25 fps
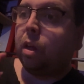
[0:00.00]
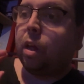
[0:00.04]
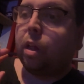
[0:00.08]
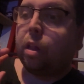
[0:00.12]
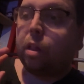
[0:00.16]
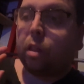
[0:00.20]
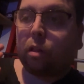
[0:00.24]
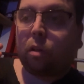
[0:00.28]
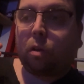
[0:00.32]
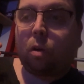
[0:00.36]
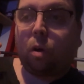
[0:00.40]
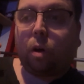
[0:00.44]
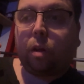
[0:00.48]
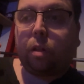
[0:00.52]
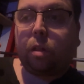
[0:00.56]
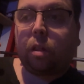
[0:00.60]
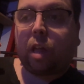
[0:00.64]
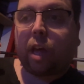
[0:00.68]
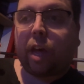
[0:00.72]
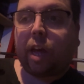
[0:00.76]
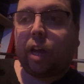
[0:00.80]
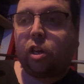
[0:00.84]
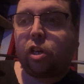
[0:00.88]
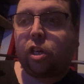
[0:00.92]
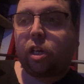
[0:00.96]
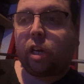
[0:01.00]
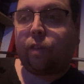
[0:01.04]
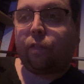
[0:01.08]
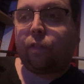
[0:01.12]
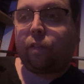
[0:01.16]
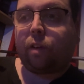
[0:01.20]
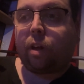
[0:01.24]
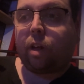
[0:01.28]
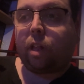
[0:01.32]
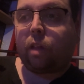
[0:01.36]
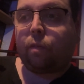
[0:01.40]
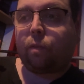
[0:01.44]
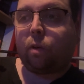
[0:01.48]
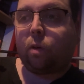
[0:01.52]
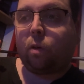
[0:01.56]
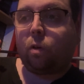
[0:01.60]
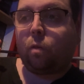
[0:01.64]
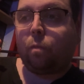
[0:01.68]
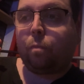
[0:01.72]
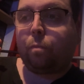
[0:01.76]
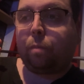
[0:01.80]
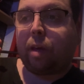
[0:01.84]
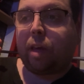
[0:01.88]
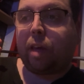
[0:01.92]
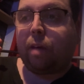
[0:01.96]
Scott Sage in the first
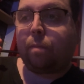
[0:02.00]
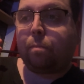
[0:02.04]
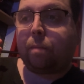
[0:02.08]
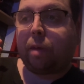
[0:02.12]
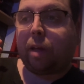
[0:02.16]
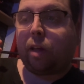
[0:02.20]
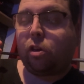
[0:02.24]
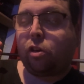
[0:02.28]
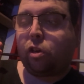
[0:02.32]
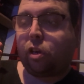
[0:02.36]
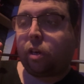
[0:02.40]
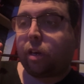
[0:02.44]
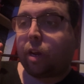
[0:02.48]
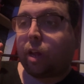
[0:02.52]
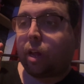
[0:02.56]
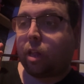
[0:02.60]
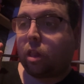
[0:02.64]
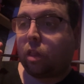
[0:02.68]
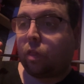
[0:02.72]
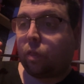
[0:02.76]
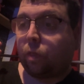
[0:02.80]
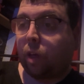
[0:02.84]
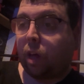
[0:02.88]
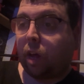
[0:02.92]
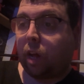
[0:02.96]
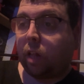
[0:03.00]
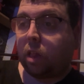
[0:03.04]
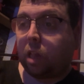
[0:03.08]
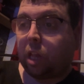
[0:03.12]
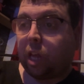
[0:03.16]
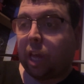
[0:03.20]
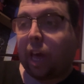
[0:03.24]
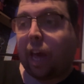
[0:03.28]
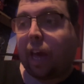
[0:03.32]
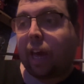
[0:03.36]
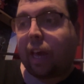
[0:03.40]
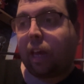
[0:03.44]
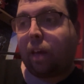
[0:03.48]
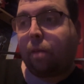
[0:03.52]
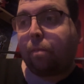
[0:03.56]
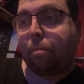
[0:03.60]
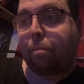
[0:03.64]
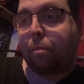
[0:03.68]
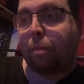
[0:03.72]
film being mentioned as 38